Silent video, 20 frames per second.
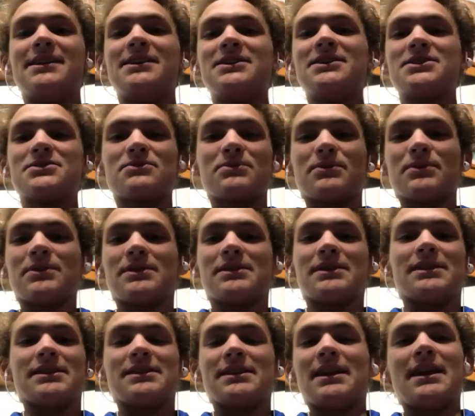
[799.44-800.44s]
just
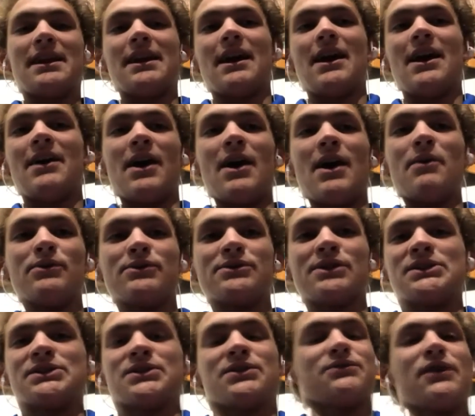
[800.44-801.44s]
I
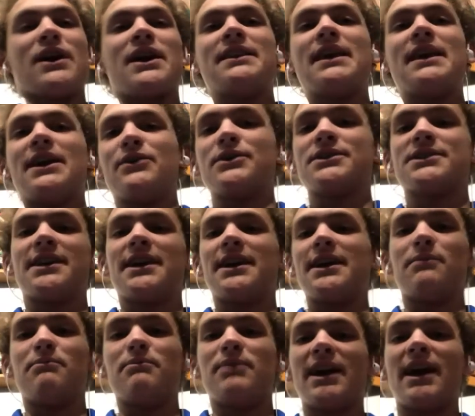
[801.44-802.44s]
was afraid that he was gonna
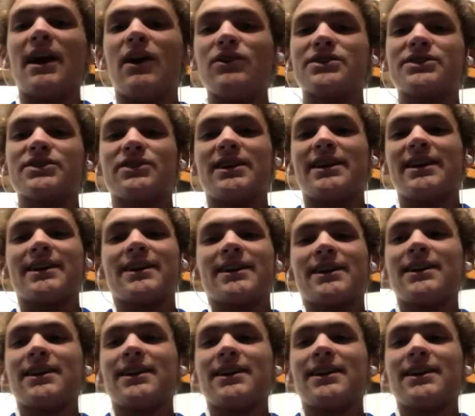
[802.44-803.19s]
hit a big out, so like